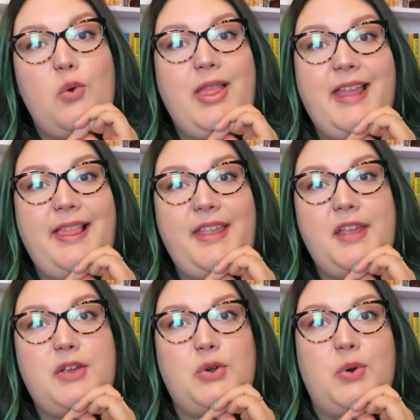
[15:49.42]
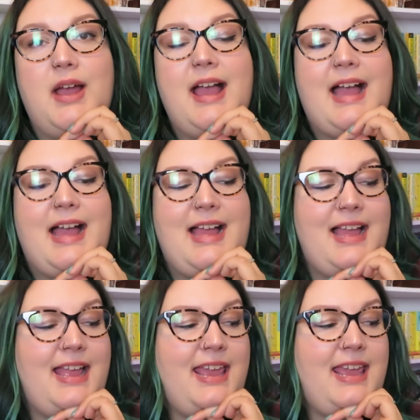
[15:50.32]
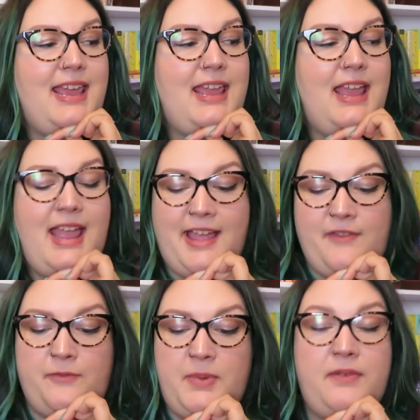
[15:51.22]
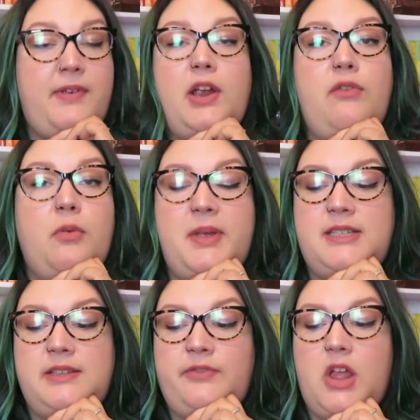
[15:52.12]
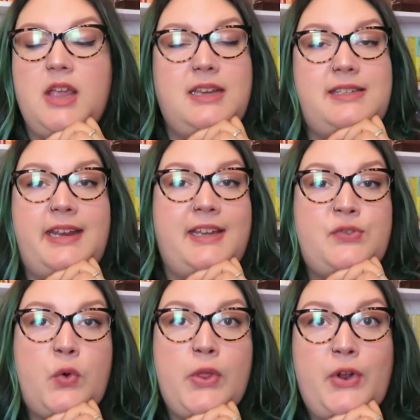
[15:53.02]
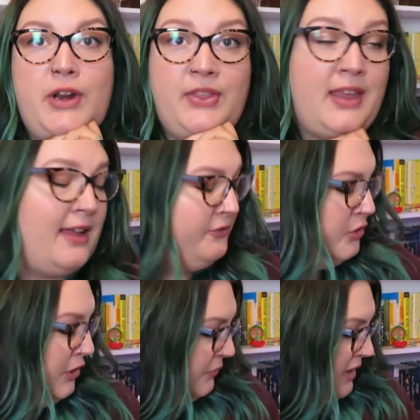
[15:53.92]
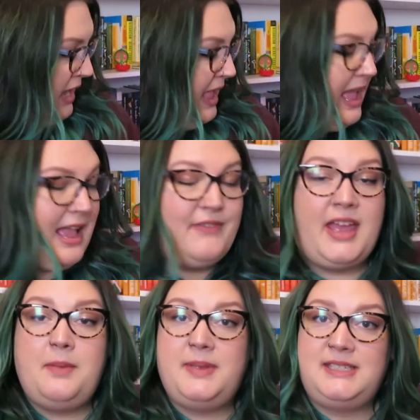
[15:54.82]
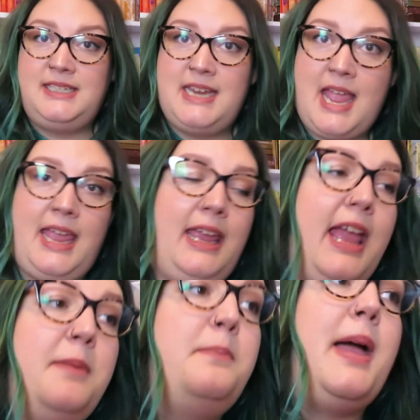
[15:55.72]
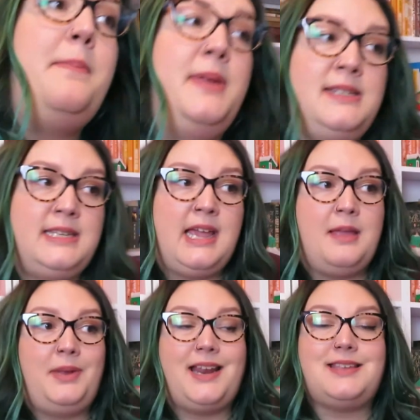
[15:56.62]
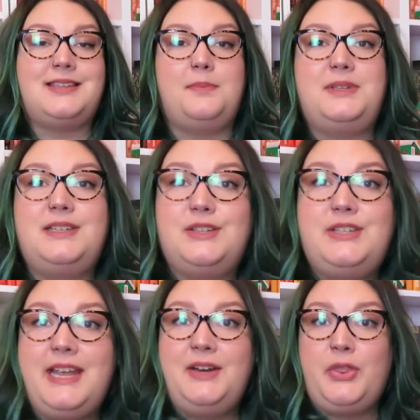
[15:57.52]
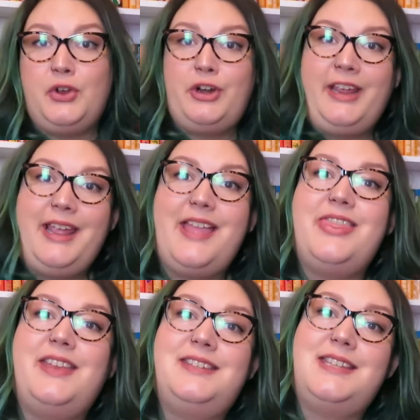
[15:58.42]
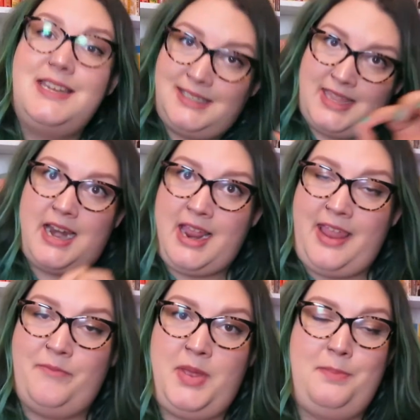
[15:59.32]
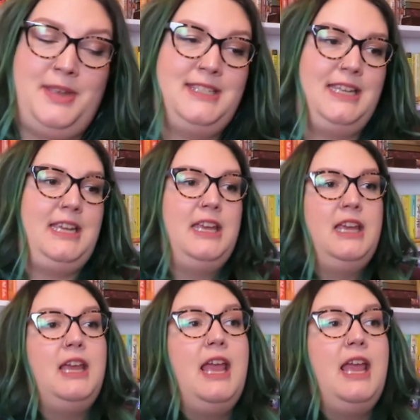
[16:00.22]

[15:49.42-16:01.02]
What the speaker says: Well, hello. I have been very remiss in vlogging today. It's 4:30 in the afternoon. I've had a busy day, and by busy, I mean I slept until 10:30, and then since then I have been busy.